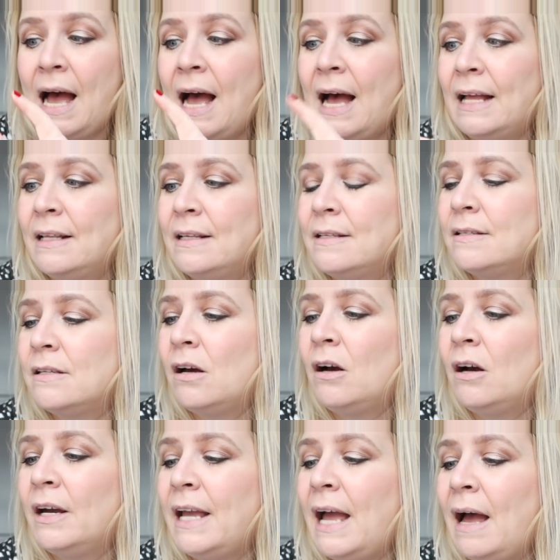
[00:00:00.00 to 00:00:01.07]
And
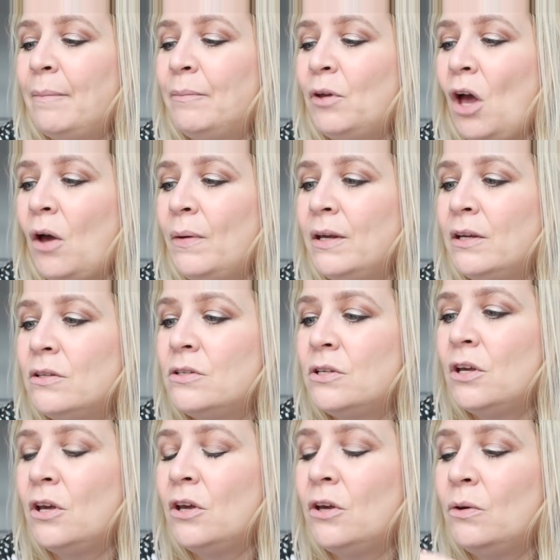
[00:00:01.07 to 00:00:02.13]
I am going
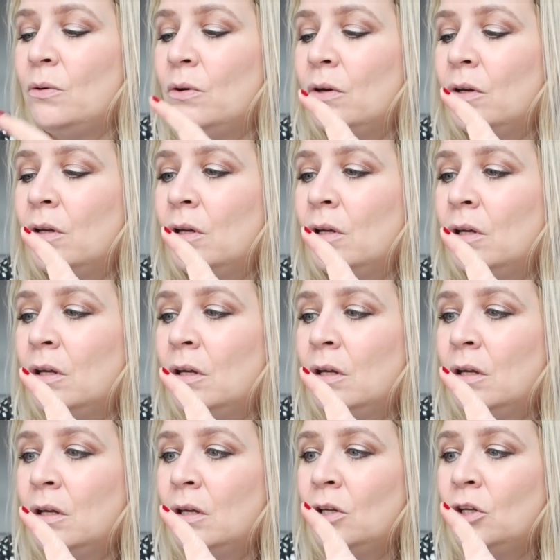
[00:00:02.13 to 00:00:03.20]
to
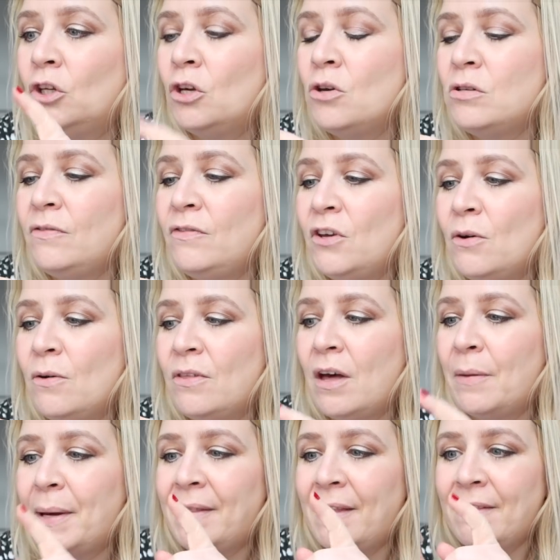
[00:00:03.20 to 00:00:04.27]
use a few of
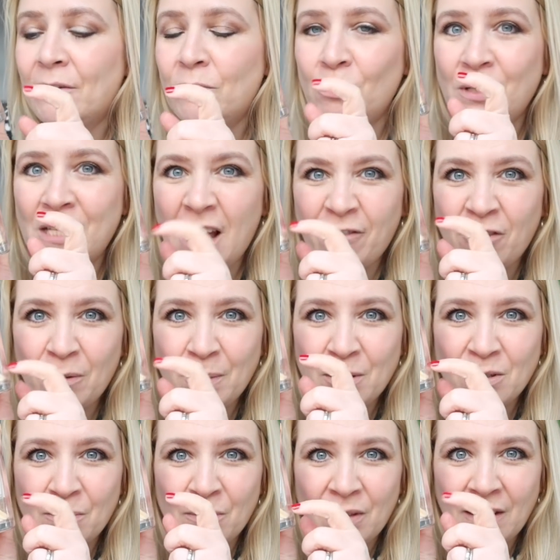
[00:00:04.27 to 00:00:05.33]
them, and then this would definitely be
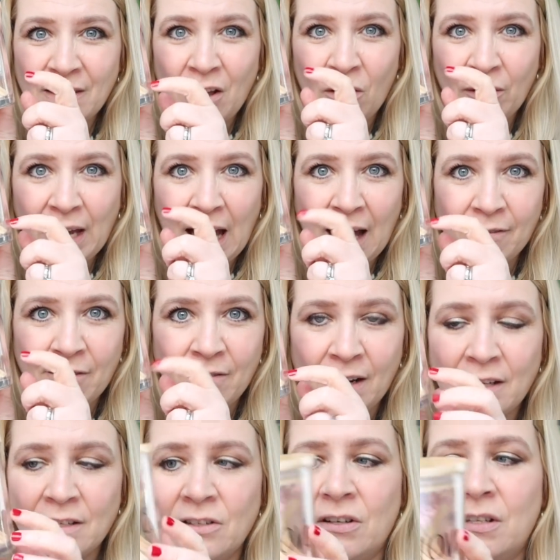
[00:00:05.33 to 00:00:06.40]
something that I'll get out for
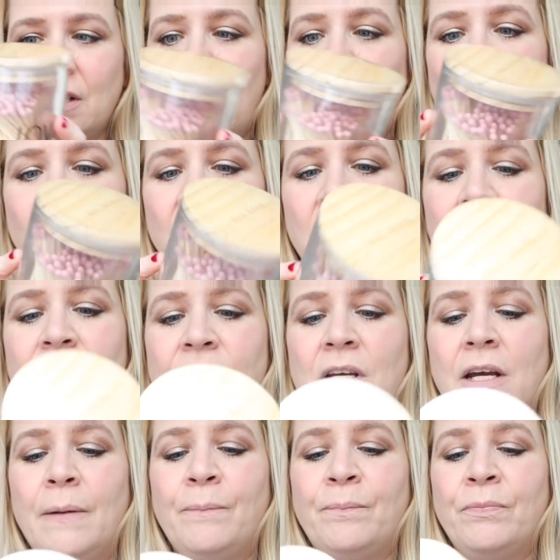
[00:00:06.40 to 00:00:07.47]
Valentine's Day. I just loved
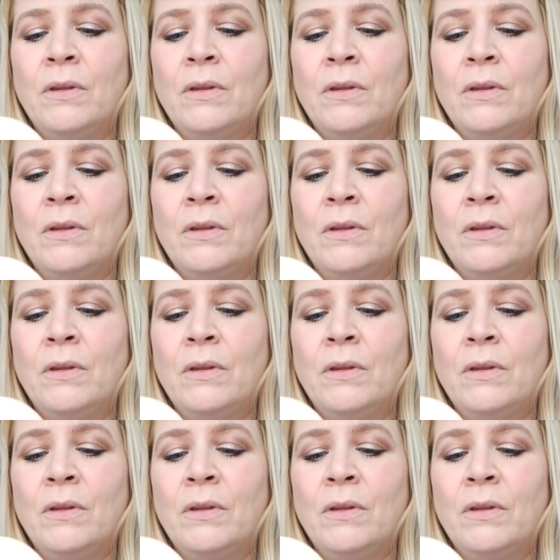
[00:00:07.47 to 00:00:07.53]
it.